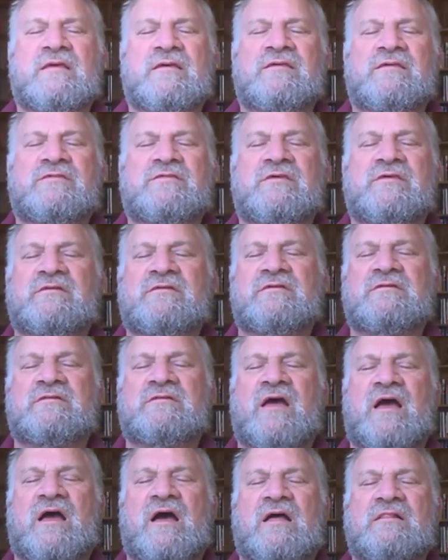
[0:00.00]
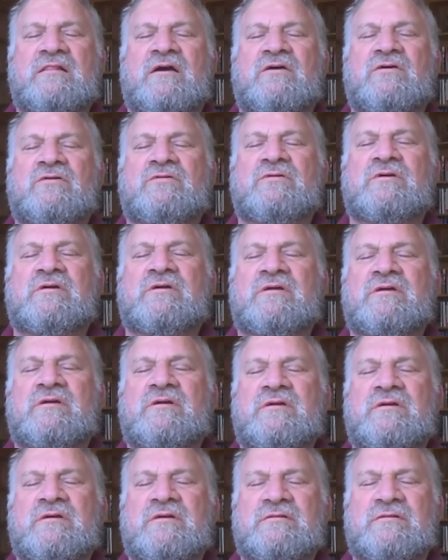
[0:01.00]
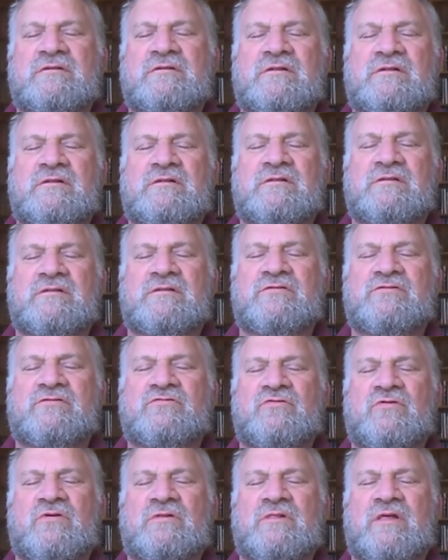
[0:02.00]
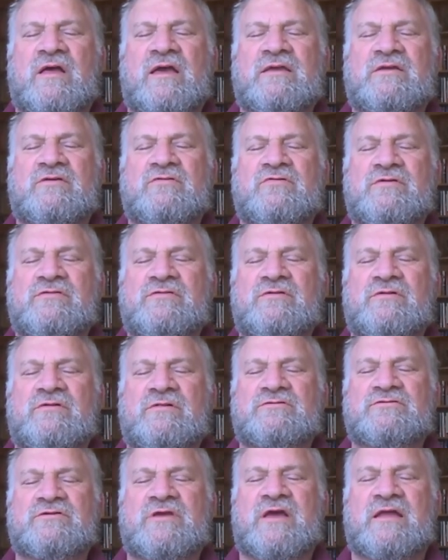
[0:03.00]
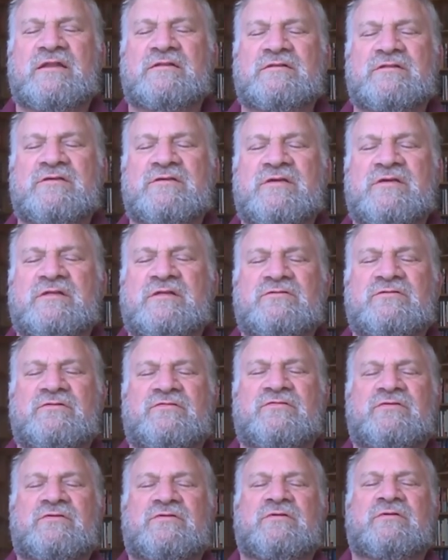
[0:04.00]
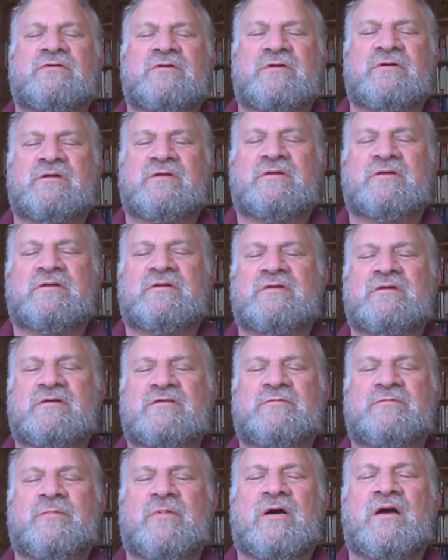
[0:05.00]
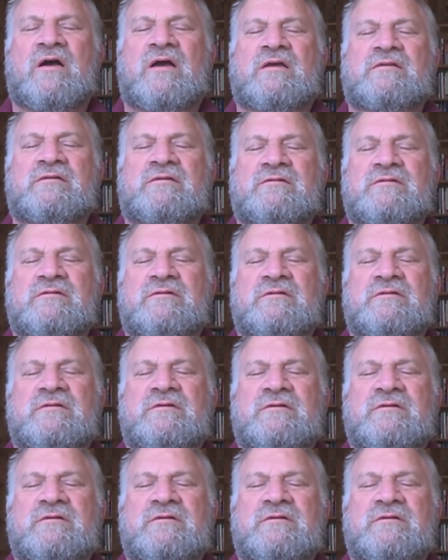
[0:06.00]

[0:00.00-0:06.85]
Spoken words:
Sit in the hollow little straw-like crystal channel in the center of your spine